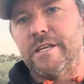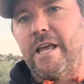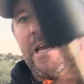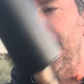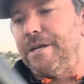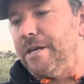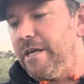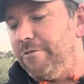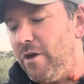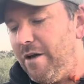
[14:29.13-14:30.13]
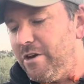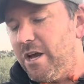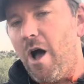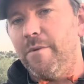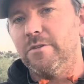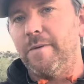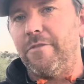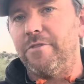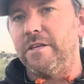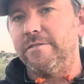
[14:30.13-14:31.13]
And if you have any comments
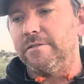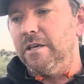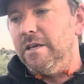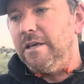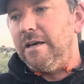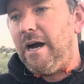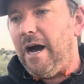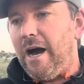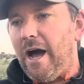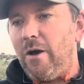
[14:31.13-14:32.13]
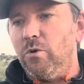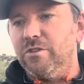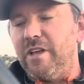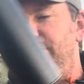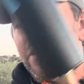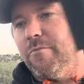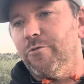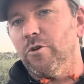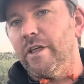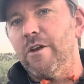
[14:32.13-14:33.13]
about this, I would save them
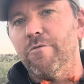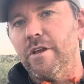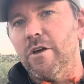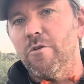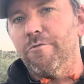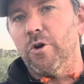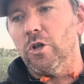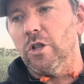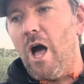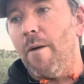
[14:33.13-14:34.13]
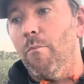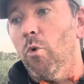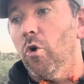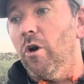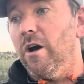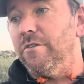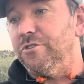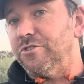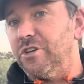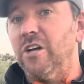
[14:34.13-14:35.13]
for a later video for a lot more
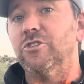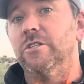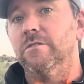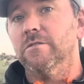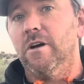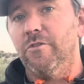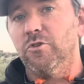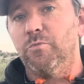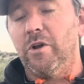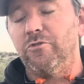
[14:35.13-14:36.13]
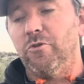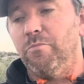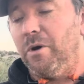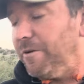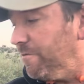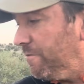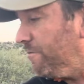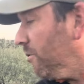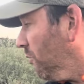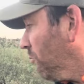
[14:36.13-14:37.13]
discussion on the suppressor. But
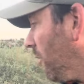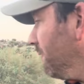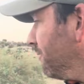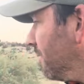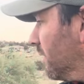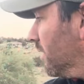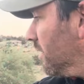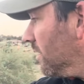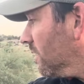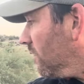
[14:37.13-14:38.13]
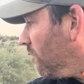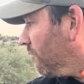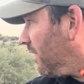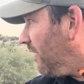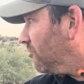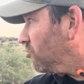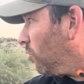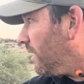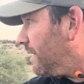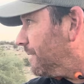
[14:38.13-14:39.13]
for the most part, hopefully you guys
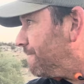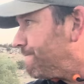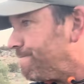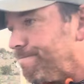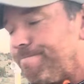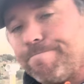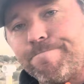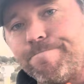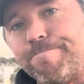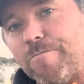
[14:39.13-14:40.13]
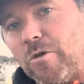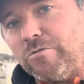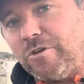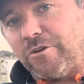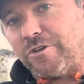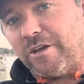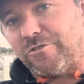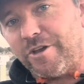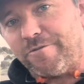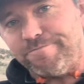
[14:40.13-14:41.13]
enjoyed it. Talk to you guys
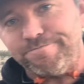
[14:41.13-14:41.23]
later.